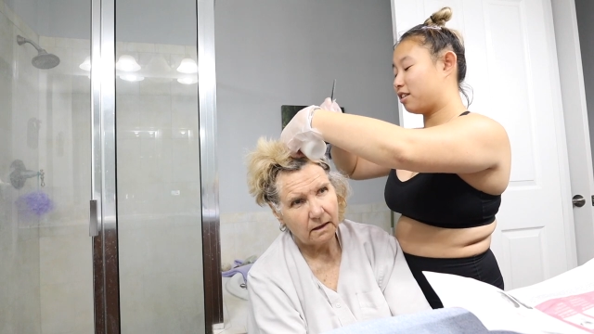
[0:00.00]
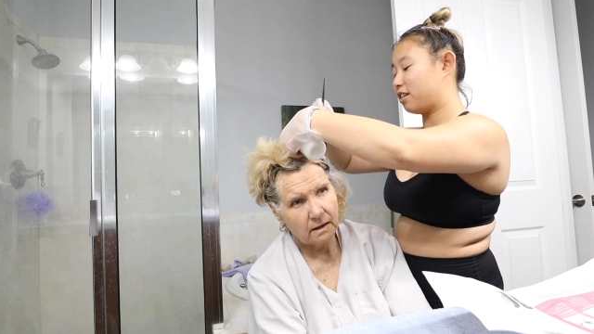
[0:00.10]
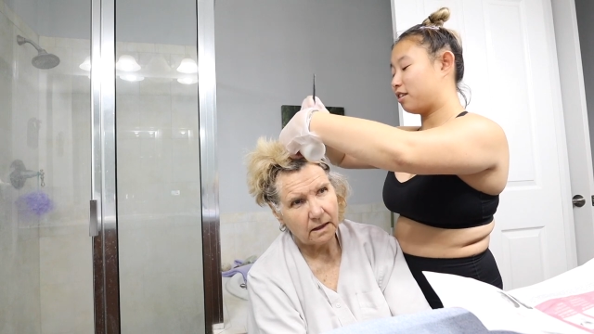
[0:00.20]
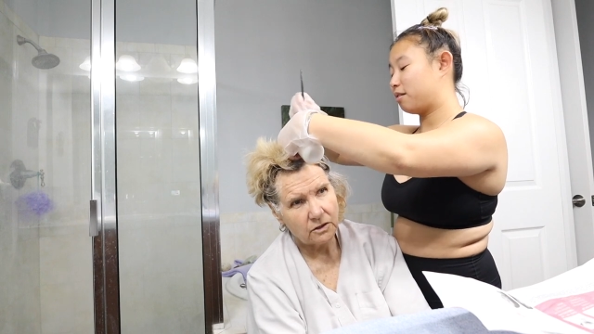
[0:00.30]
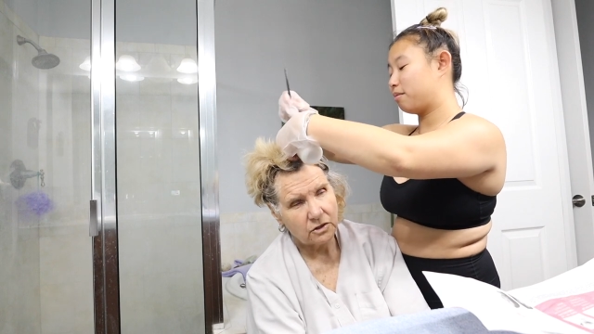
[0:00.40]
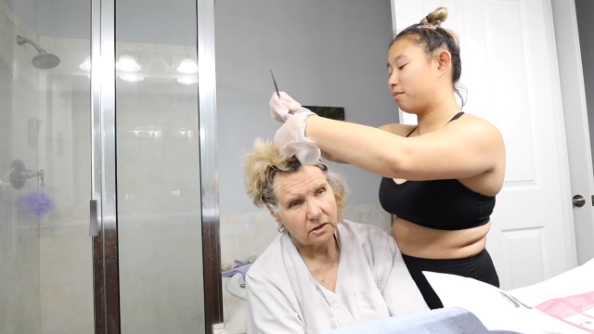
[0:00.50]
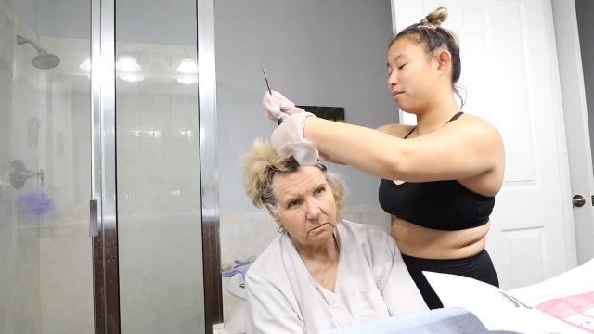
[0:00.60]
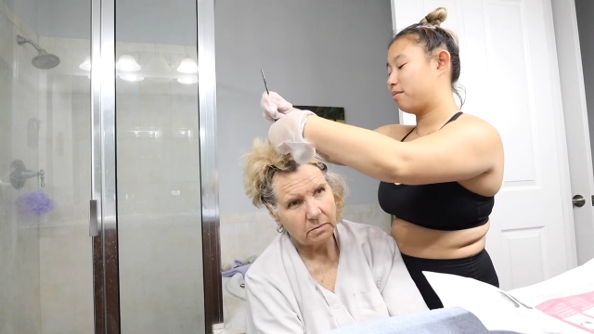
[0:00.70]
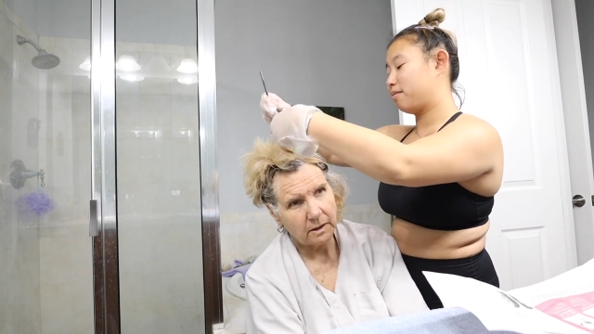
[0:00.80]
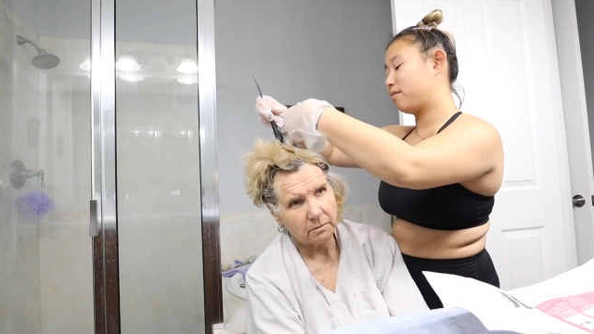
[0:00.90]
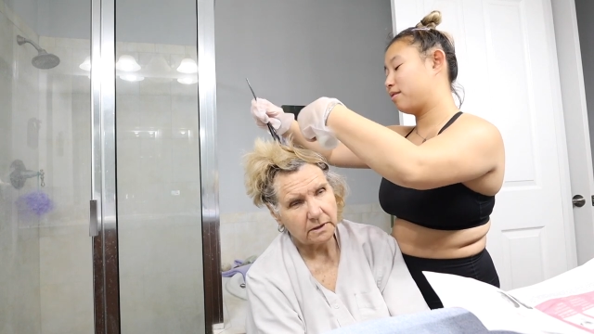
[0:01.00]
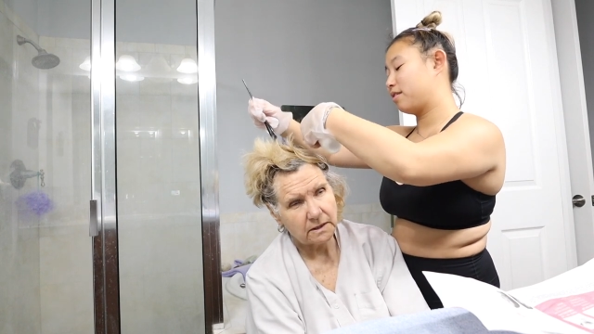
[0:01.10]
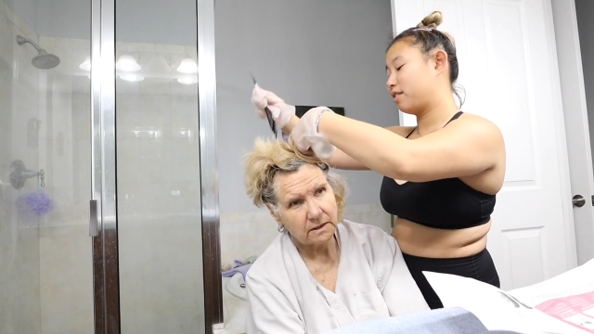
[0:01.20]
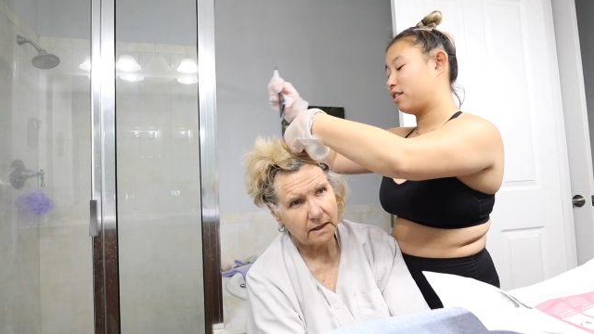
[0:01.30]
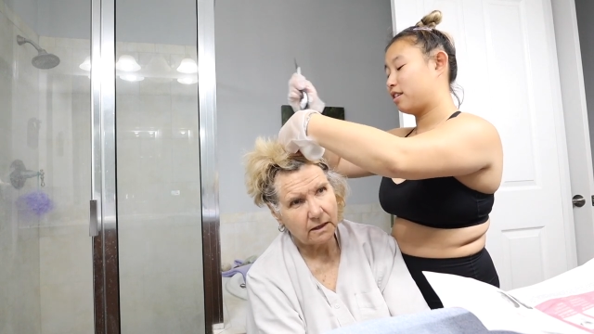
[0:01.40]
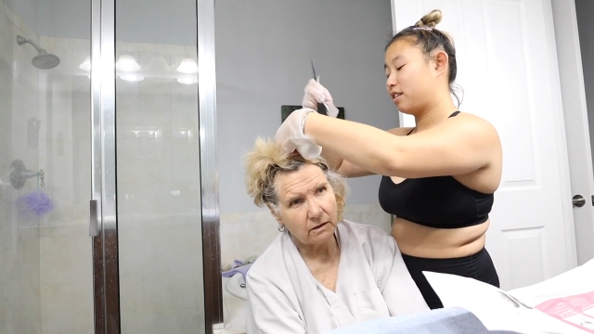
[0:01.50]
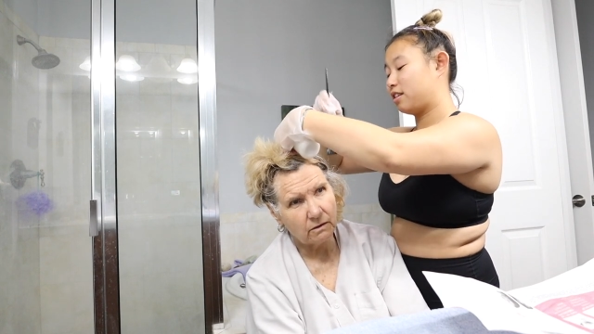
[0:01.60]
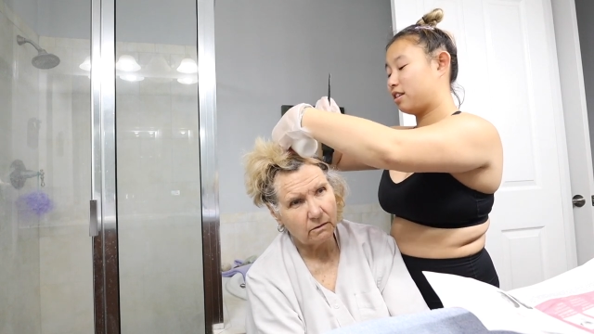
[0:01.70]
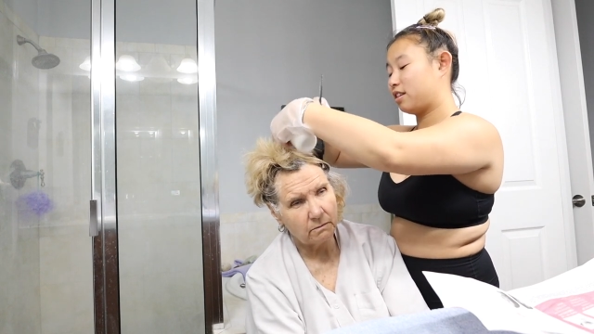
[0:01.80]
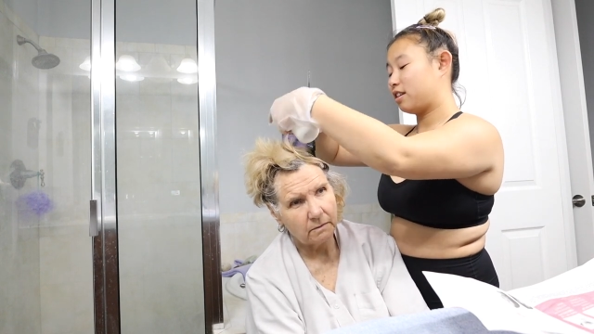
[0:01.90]
Speaker 1: stay. They should be able to stay
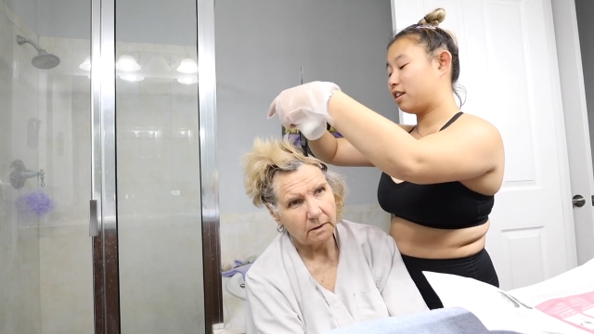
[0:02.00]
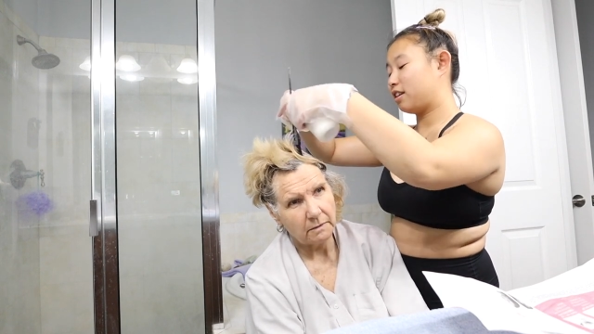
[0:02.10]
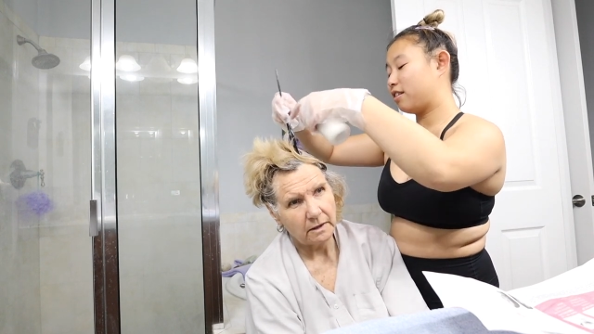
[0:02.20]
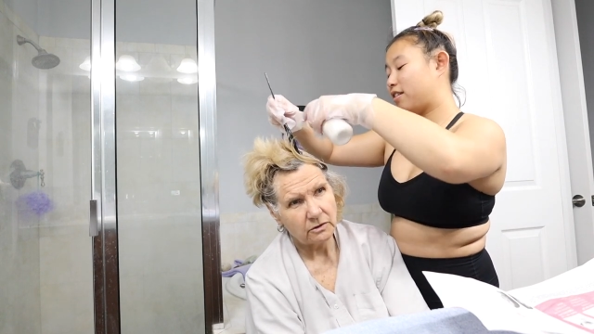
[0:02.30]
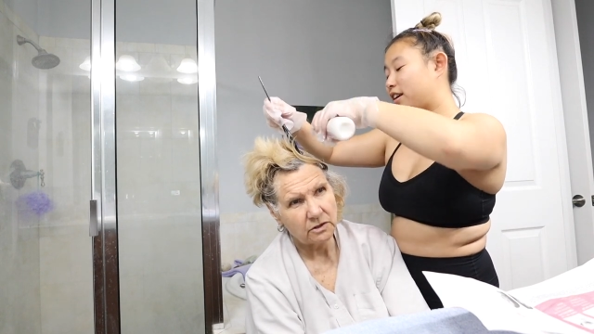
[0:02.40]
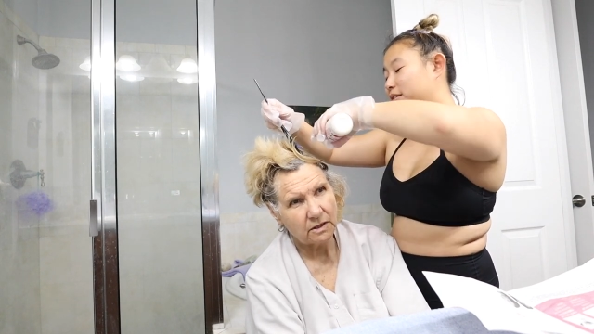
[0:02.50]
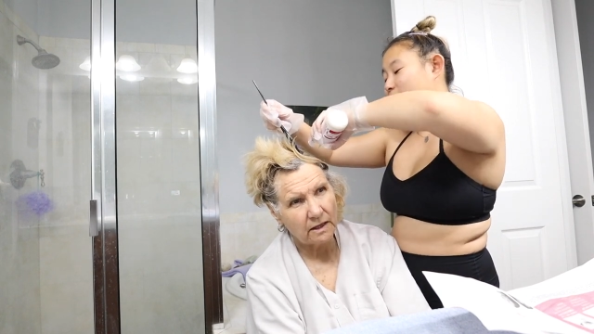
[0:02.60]
home. I know.